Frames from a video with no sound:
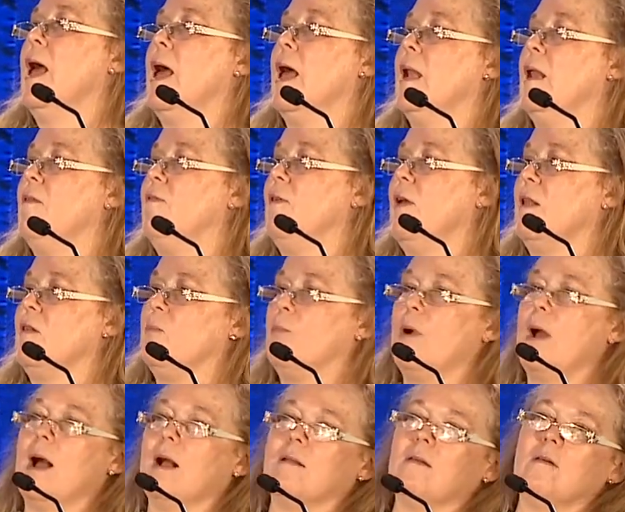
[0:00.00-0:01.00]
an advanced
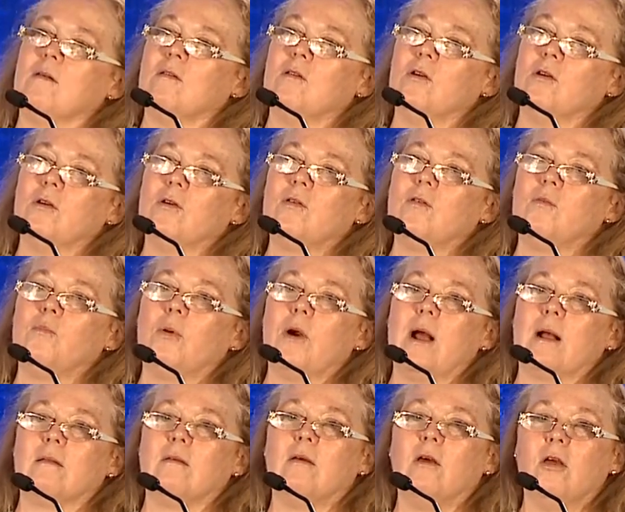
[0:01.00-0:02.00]
practice nurse
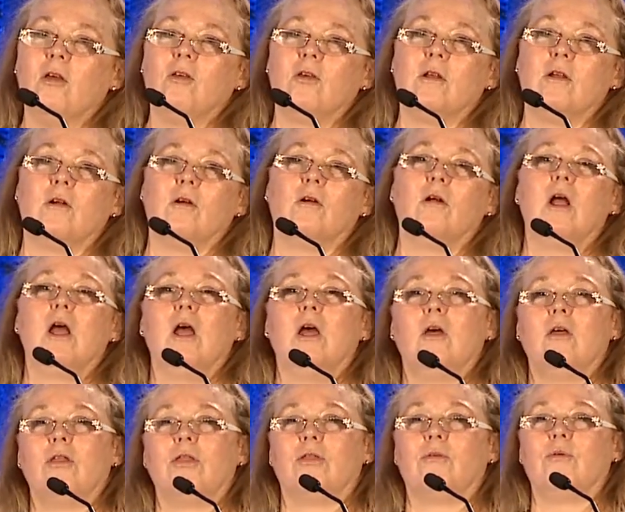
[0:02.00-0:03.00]
practitioner
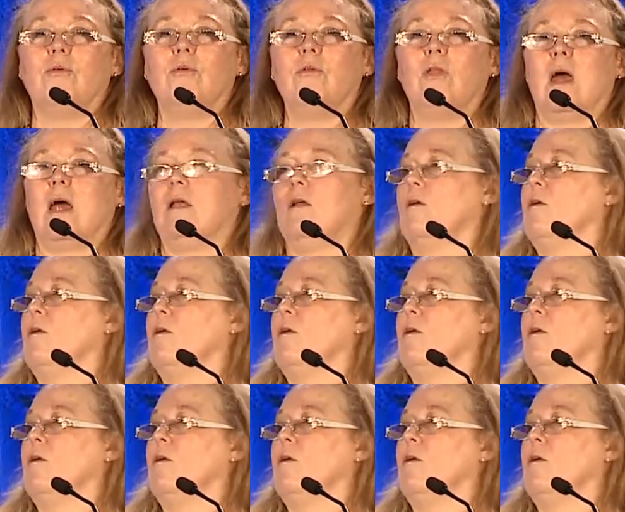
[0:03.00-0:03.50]
through that